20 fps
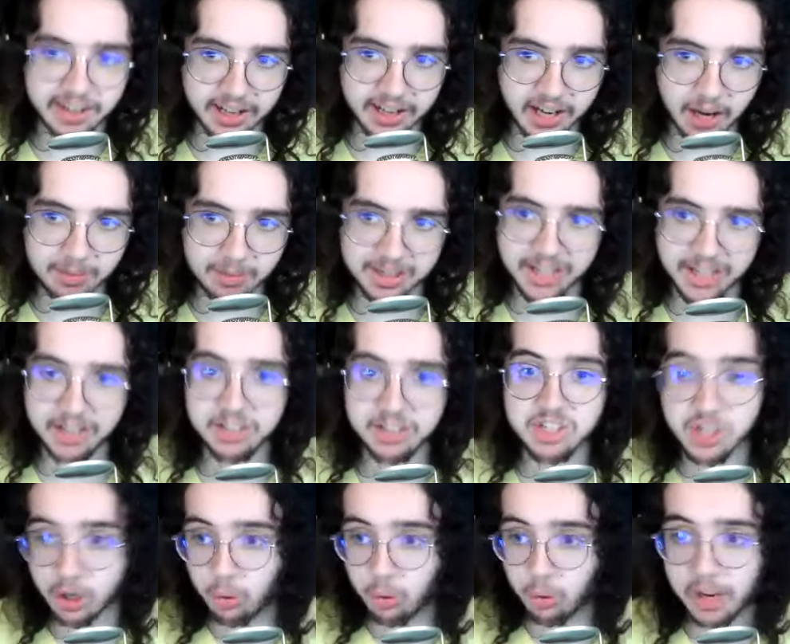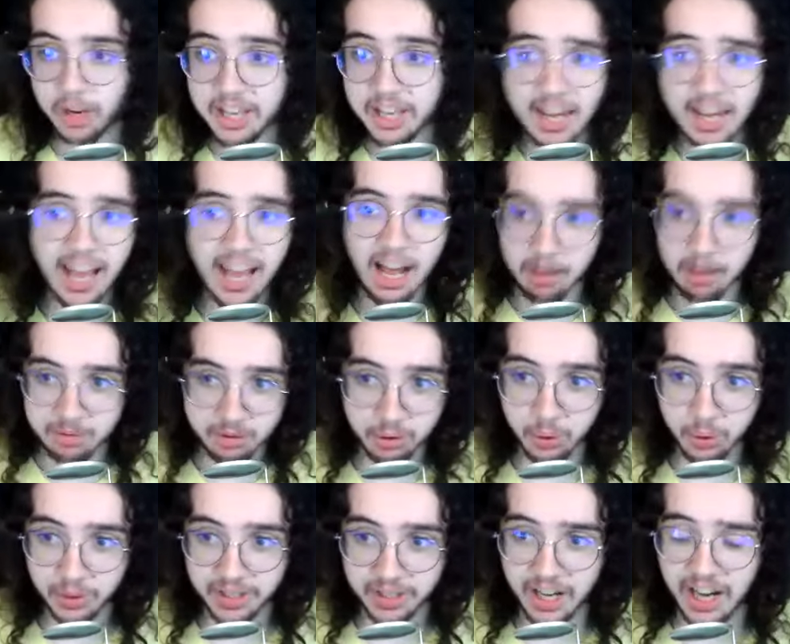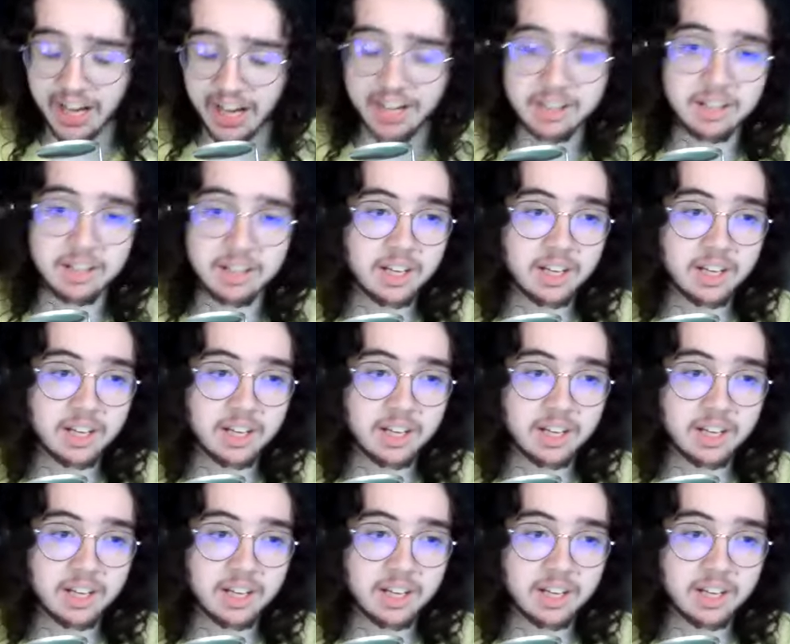get nominated. Should it win? Absolutely not.